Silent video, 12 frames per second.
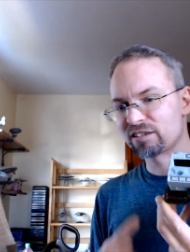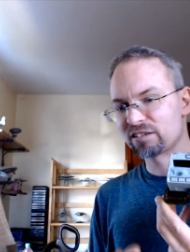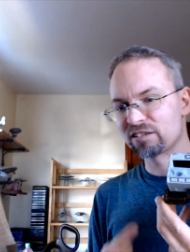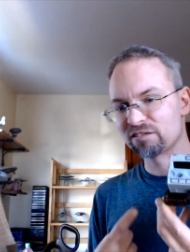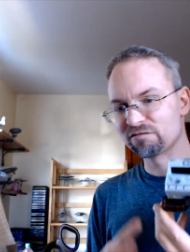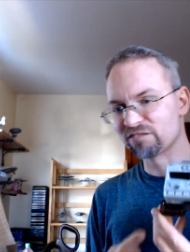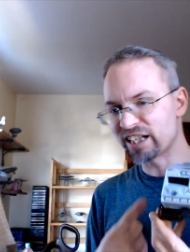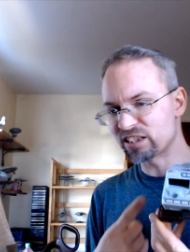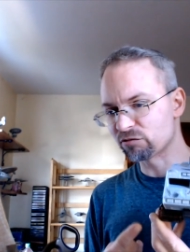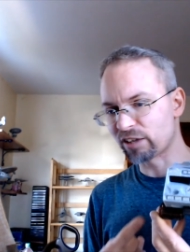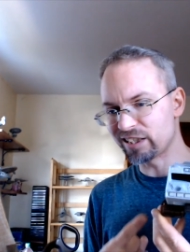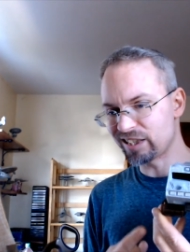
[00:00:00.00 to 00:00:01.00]
rates
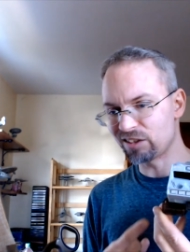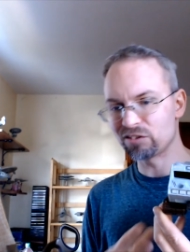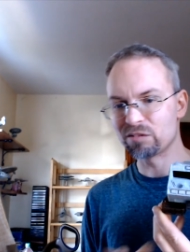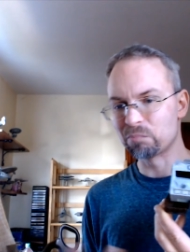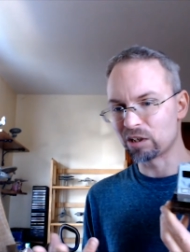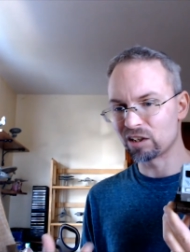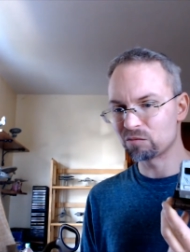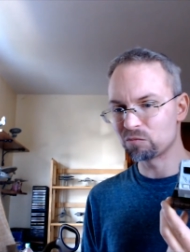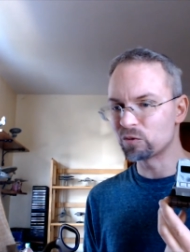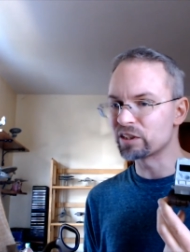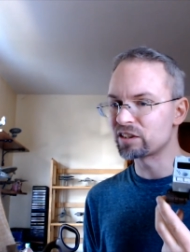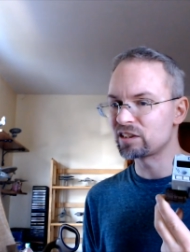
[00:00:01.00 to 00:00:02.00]
right down on the bottom
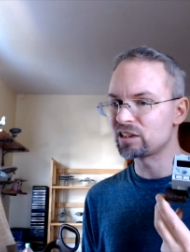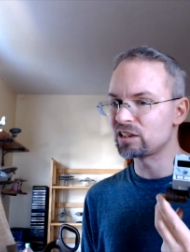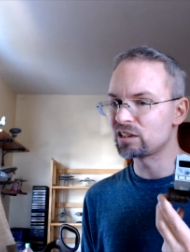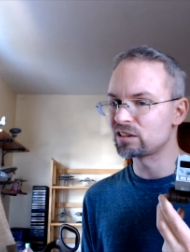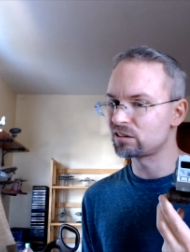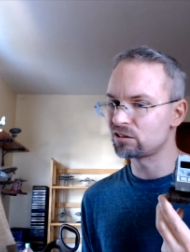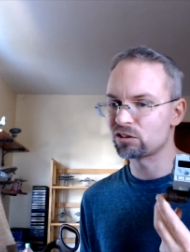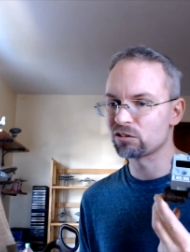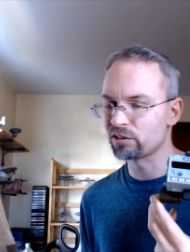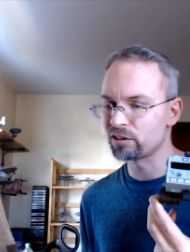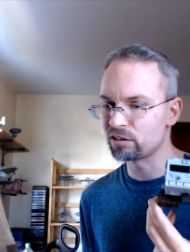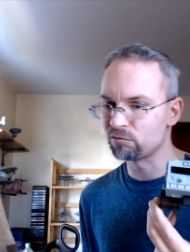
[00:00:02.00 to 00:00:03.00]
with the
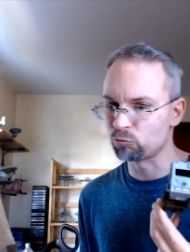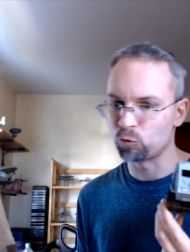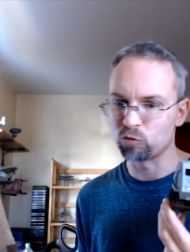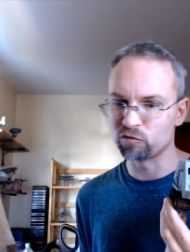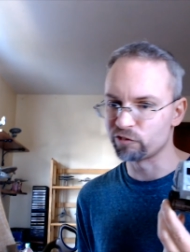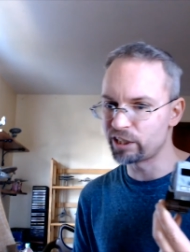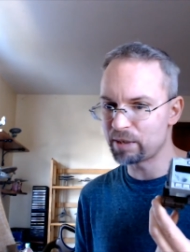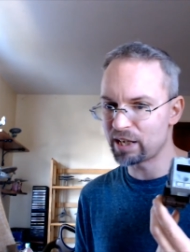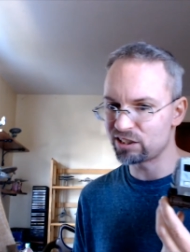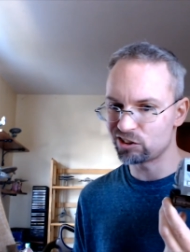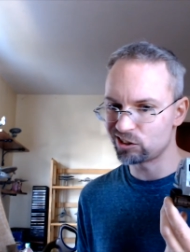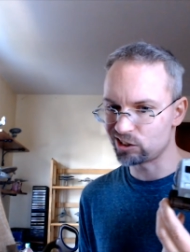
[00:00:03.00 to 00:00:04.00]
Centurion,
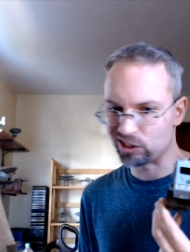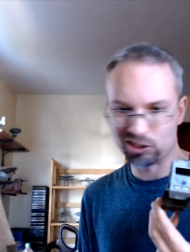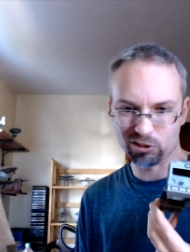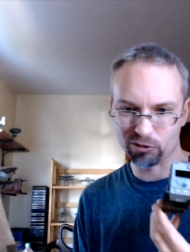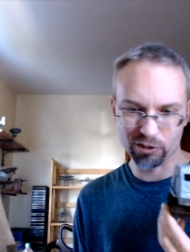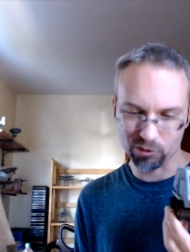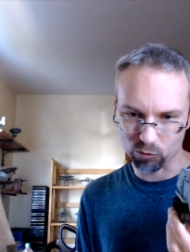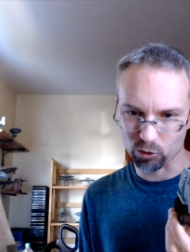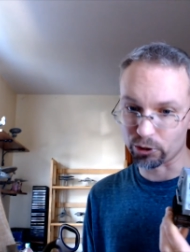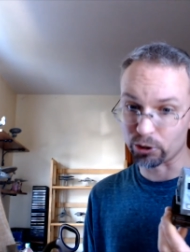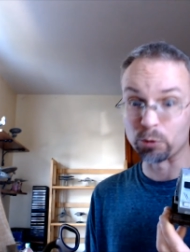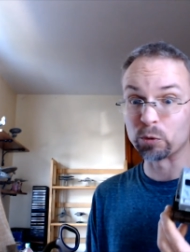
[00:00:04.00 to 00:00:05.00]
reimagined Centurion
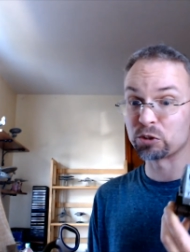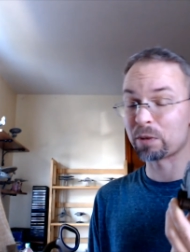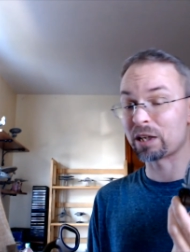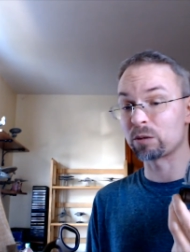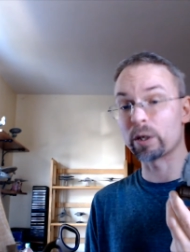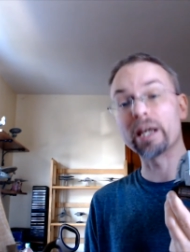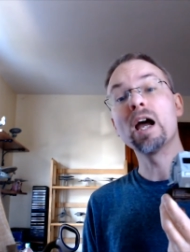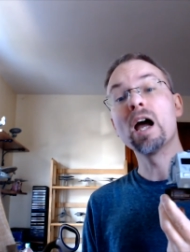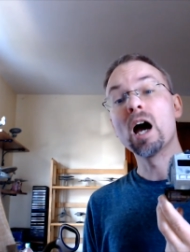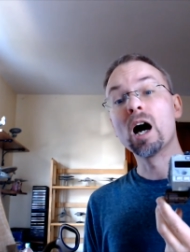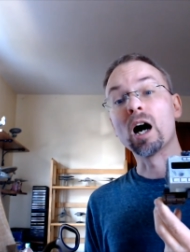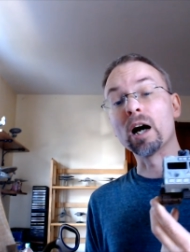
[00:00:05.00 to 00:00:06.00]
Warrior, which, by the way,
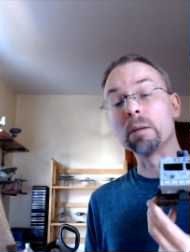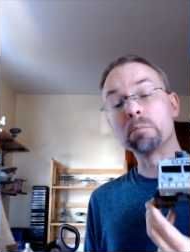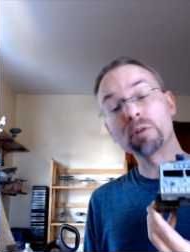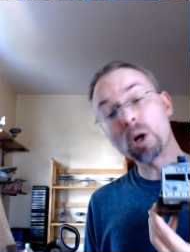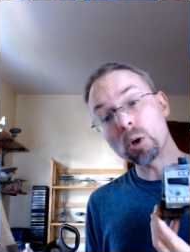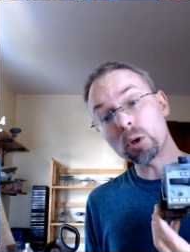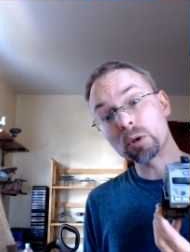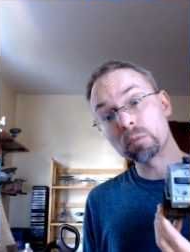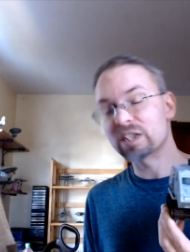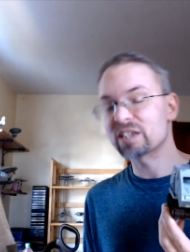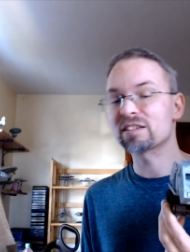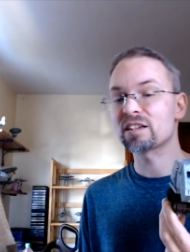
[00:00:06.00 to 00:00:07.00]
I broke
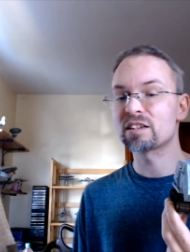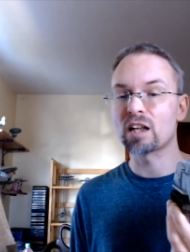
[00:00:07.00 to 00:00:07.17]
because I did not